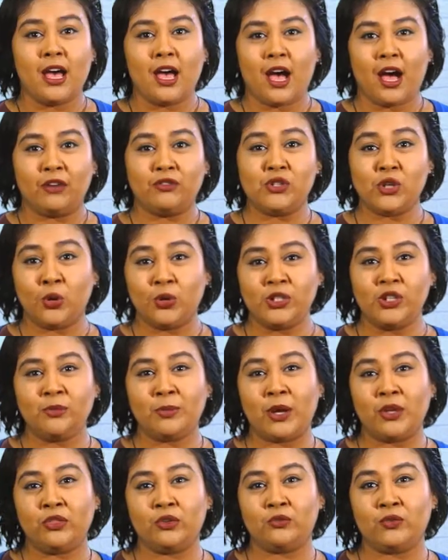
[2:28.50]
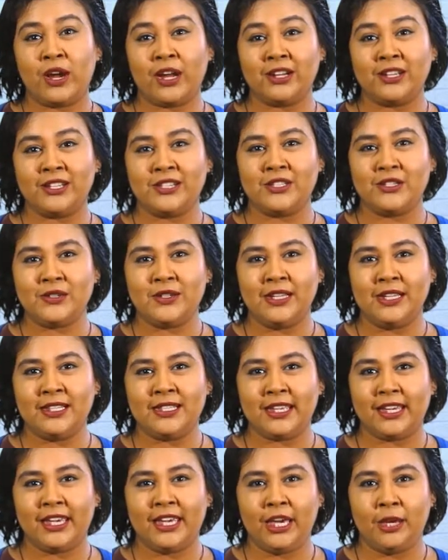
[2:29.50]
I've told you about the records you need
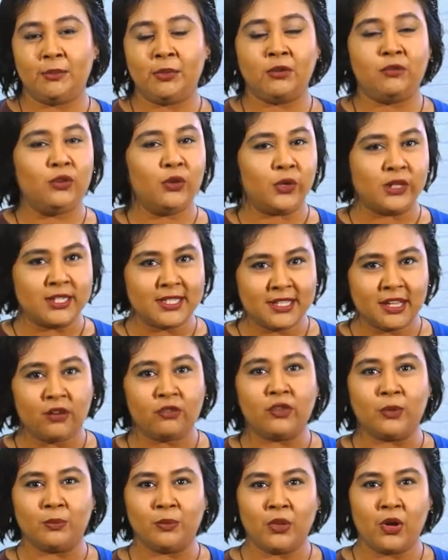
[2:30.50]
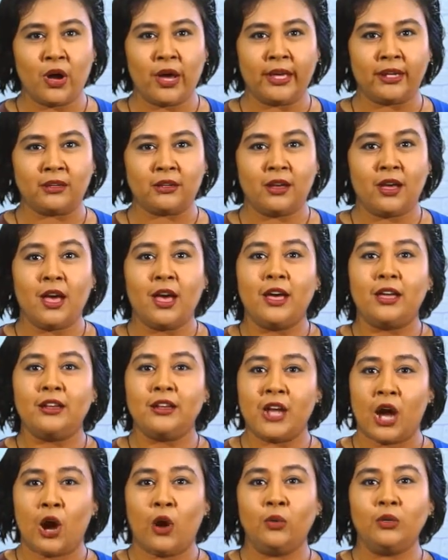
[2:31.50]
to keep if you are self-employed.
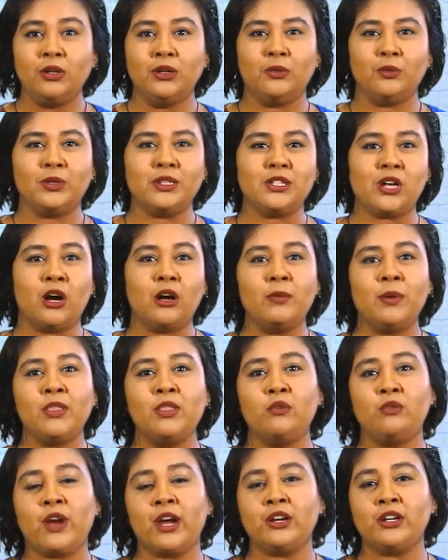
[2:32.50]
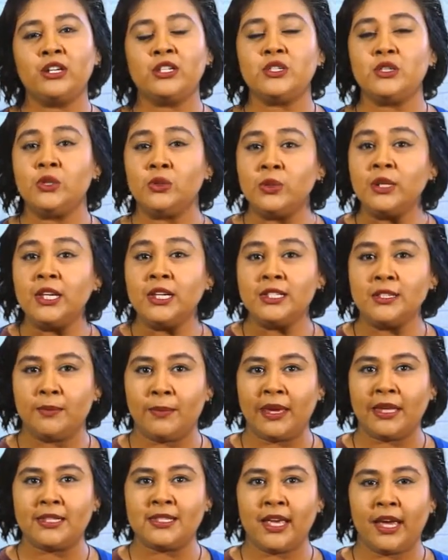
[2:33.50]
Now, we'll talk about the records you need to
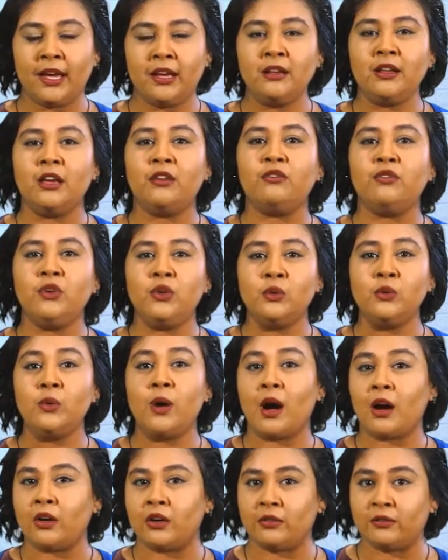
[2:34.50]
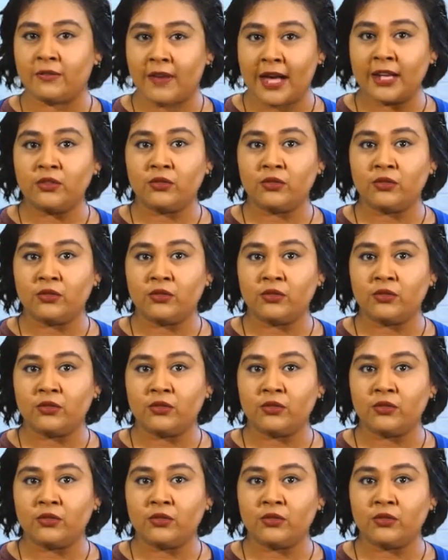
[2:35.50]
maintain if you are a VAT